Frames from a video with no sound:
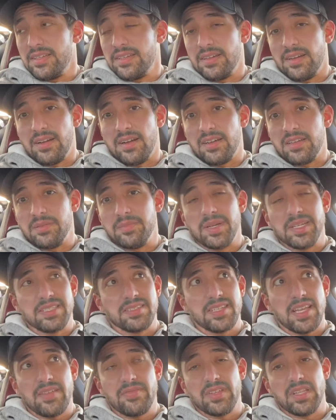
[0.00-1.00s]
It might
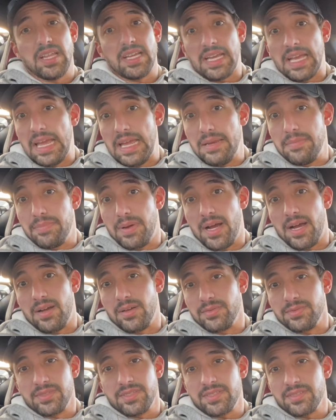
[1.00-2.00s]
save you like 8
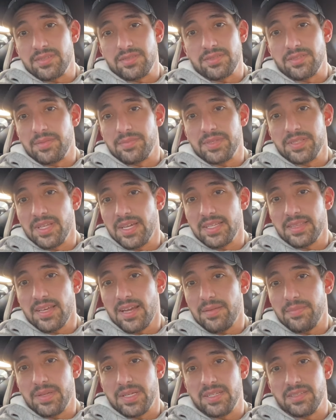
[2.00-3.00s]
pounds or something like
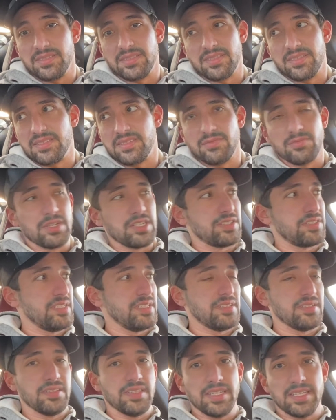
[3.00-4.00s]
that, because this rear
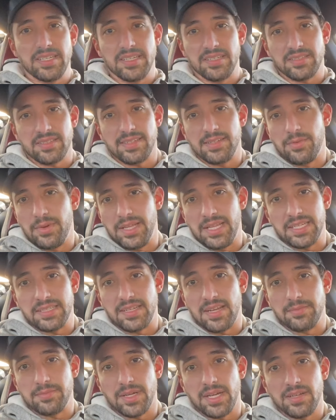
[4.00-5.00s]
seat delete kit's gonna weigh like
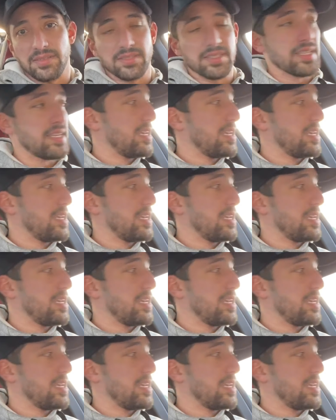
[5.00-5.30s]
10 pounds,